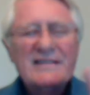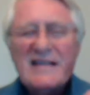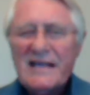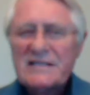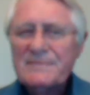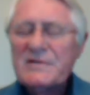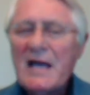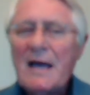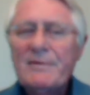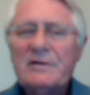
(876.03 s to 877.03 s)
Take some
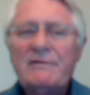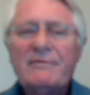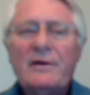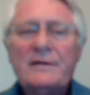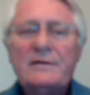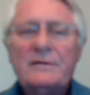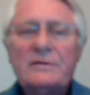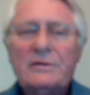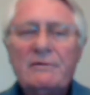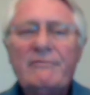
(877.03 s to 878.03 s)
time to devote
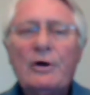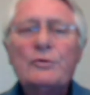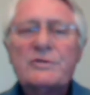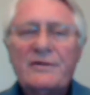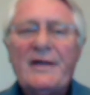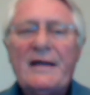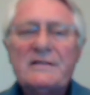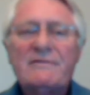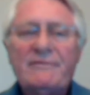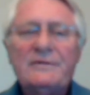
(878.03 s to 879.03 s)
to
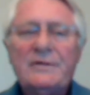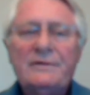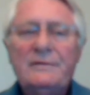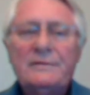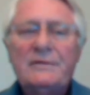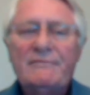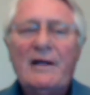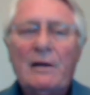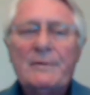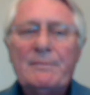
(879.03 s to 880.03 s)
that
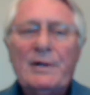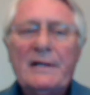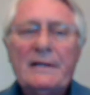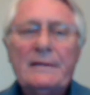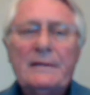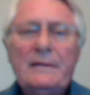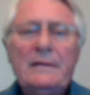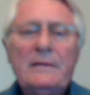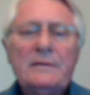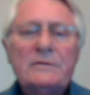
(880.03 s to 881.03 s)
development plan,
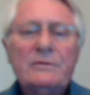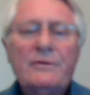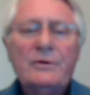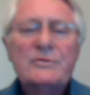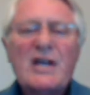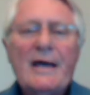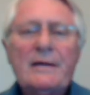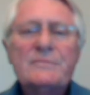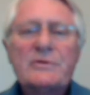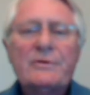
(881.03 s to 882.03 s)
to those
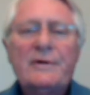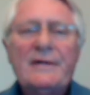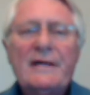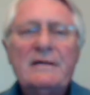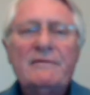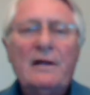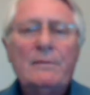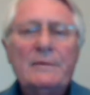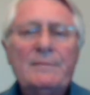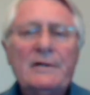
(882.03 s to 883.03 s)
items that are in that
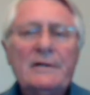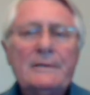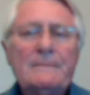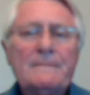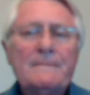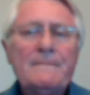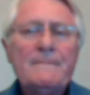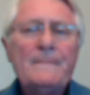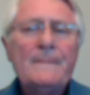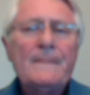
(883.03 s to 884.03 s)
development plan.
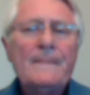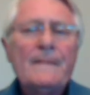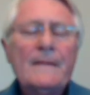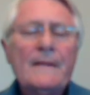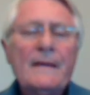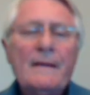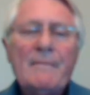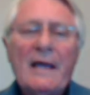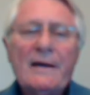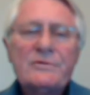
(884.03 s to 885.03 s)
And
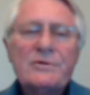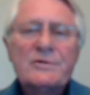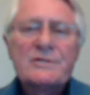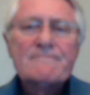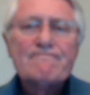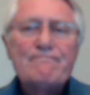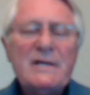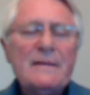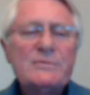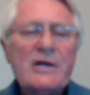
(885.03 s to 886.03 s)
managers,
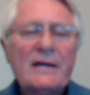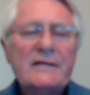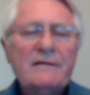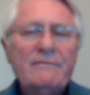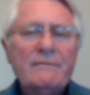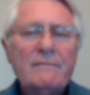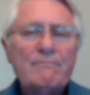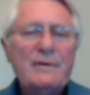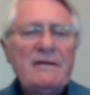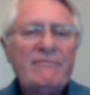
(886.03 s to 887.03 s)
be objective,
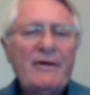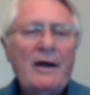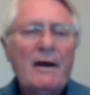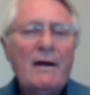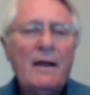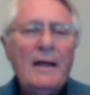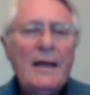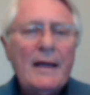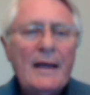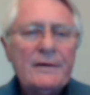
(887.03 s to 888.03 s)
be fair,
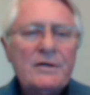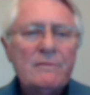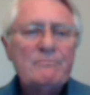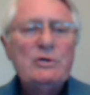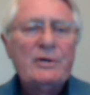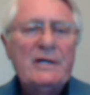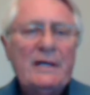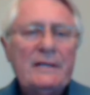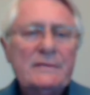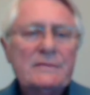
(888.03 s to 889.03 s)
and
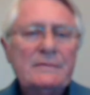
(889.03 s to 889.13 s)
communicate.